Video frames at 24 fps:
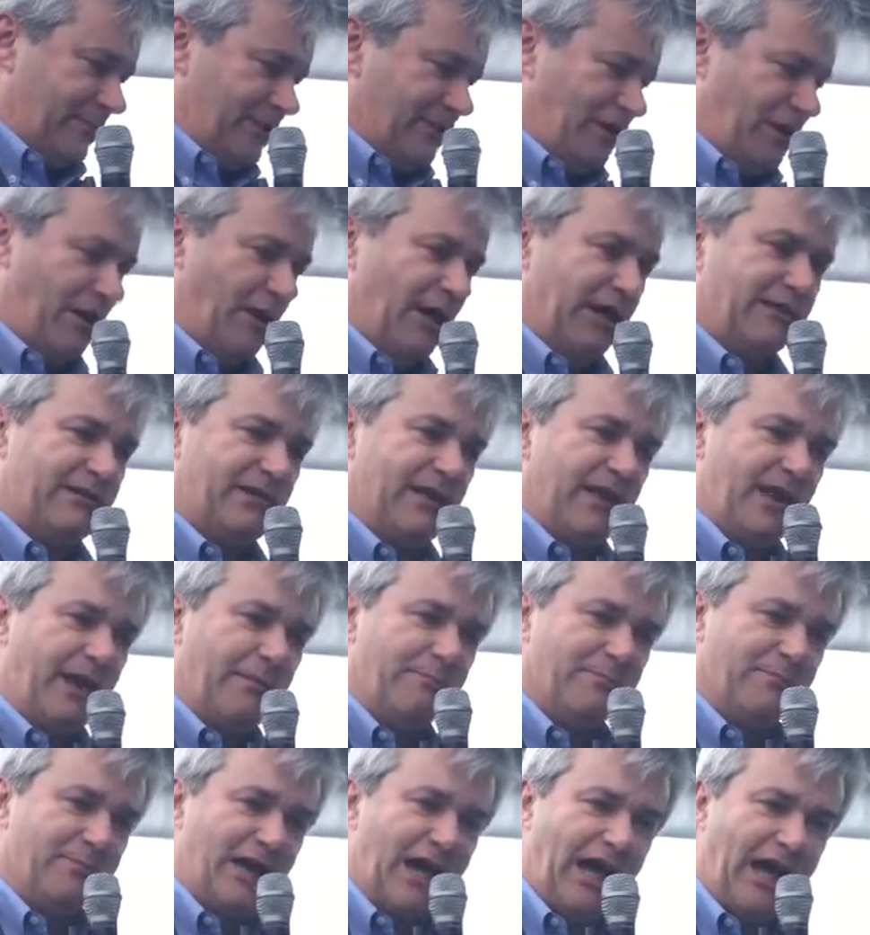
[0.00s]
you know, I'd say
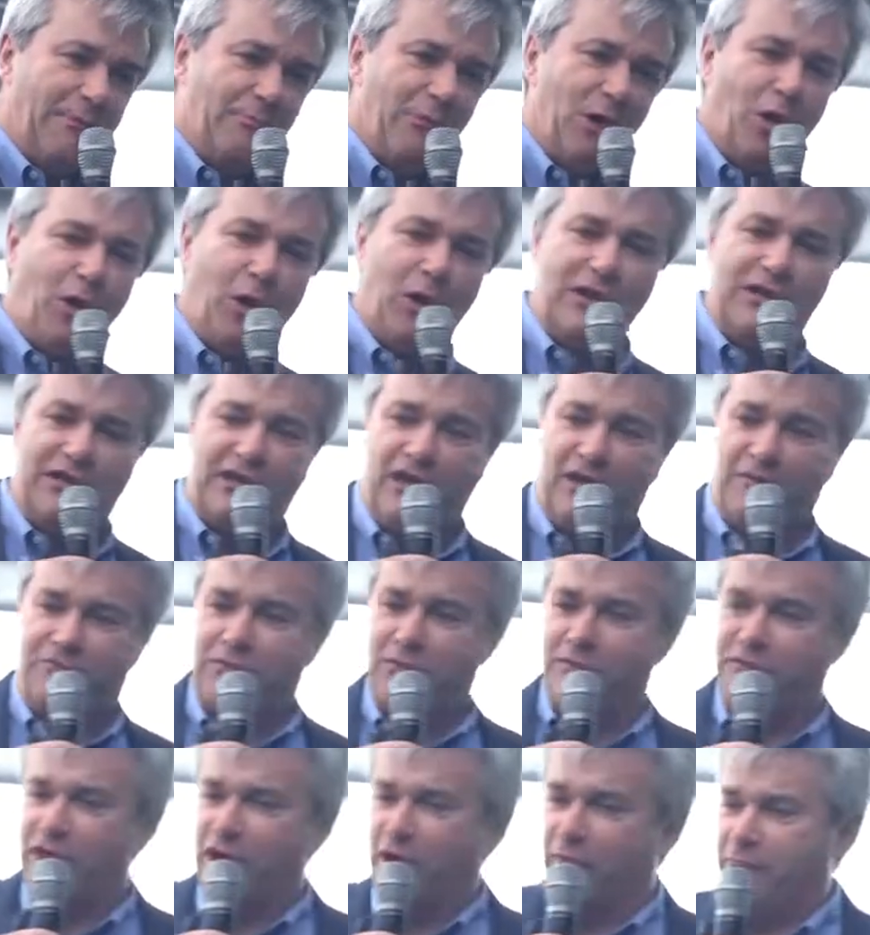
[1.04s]
I'm old enough
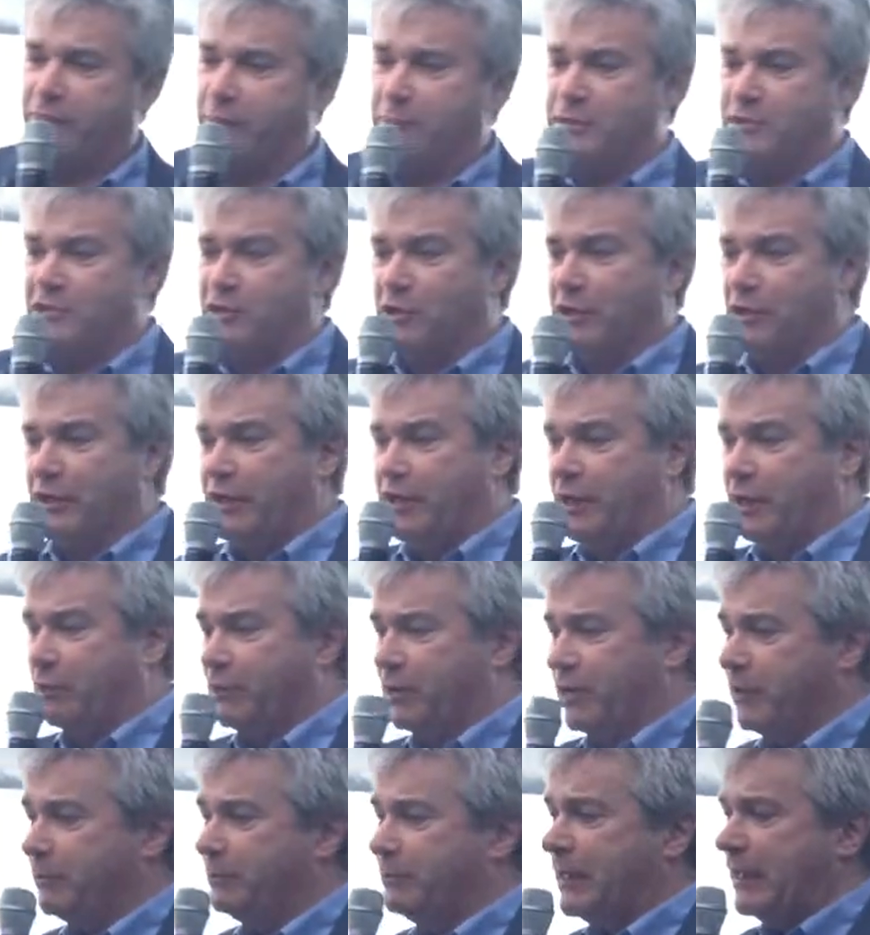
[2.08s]
to have come from a certain
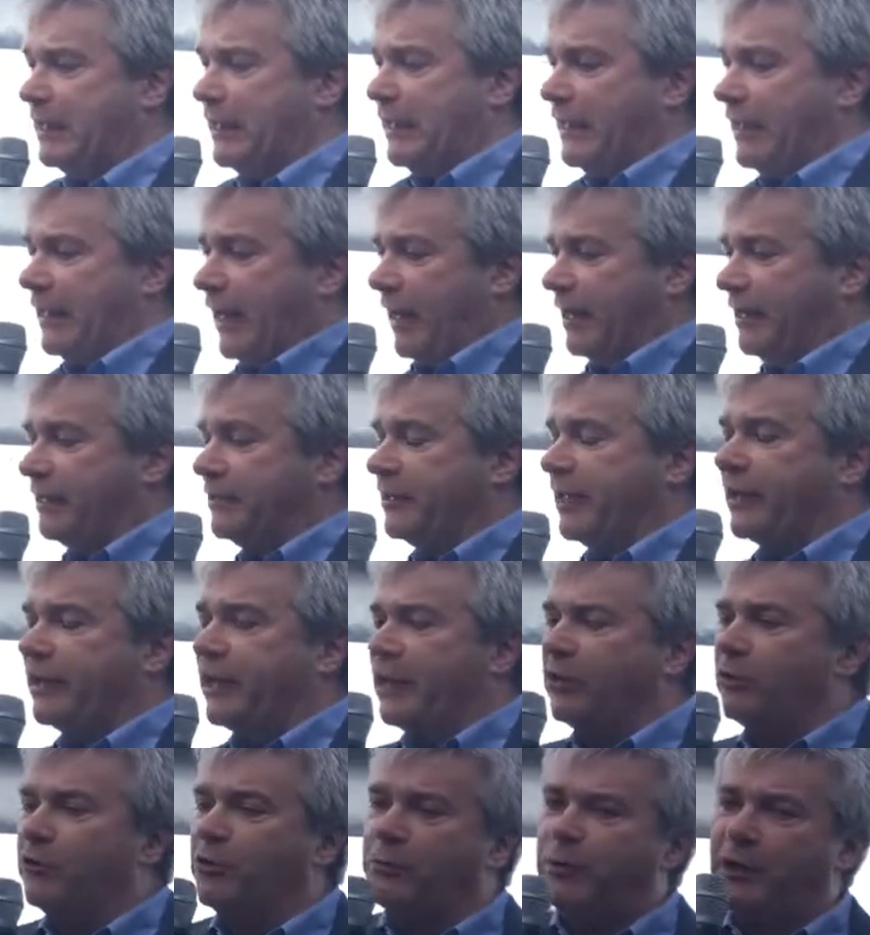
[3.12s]
era, and in that
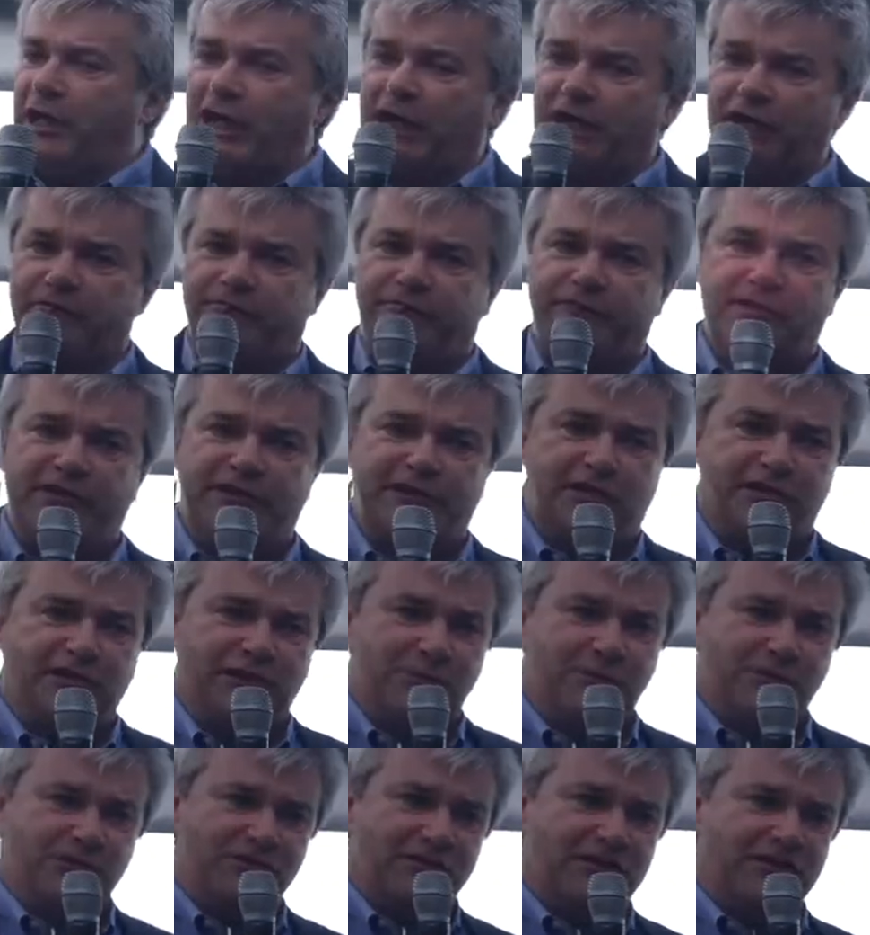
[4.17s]
era we had a physical
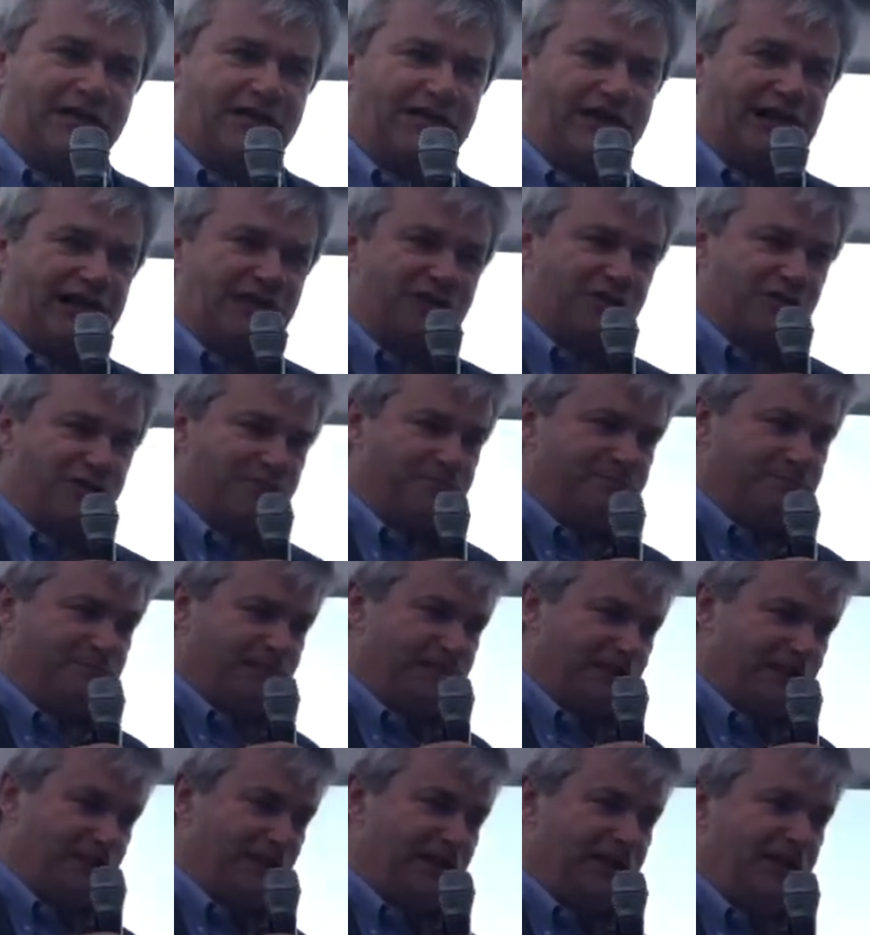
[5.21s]
music collection,
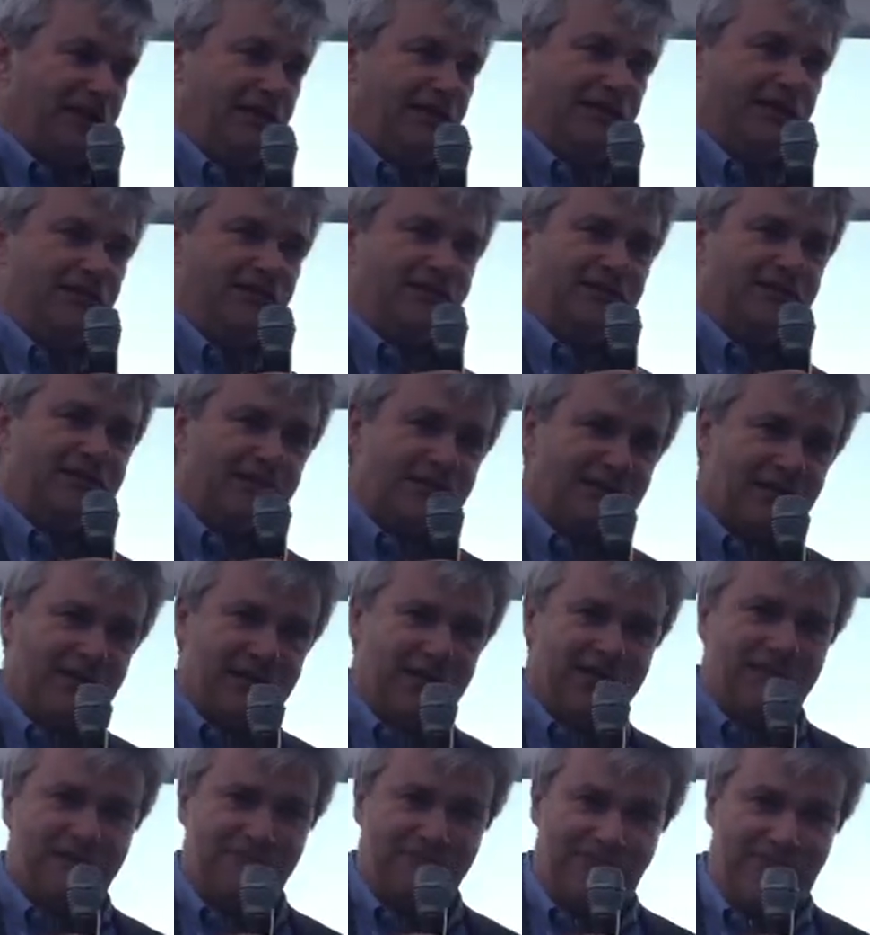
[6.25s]
CDs,
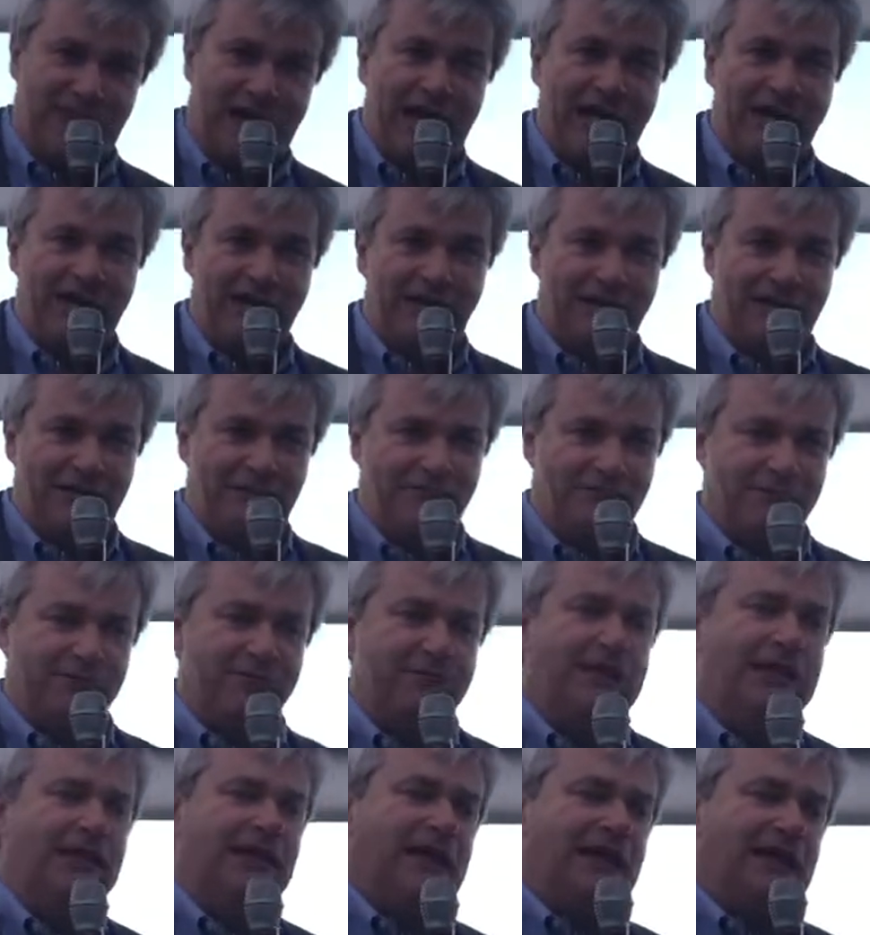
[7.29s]
cassettes, vinyls
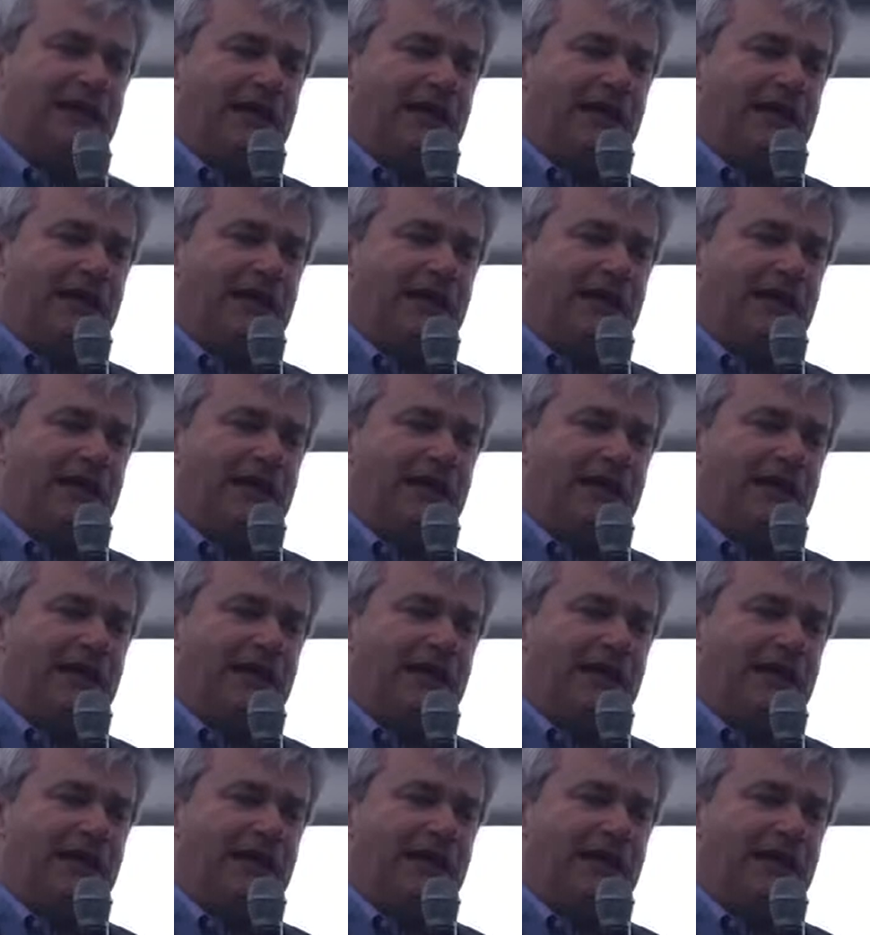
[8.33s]
even,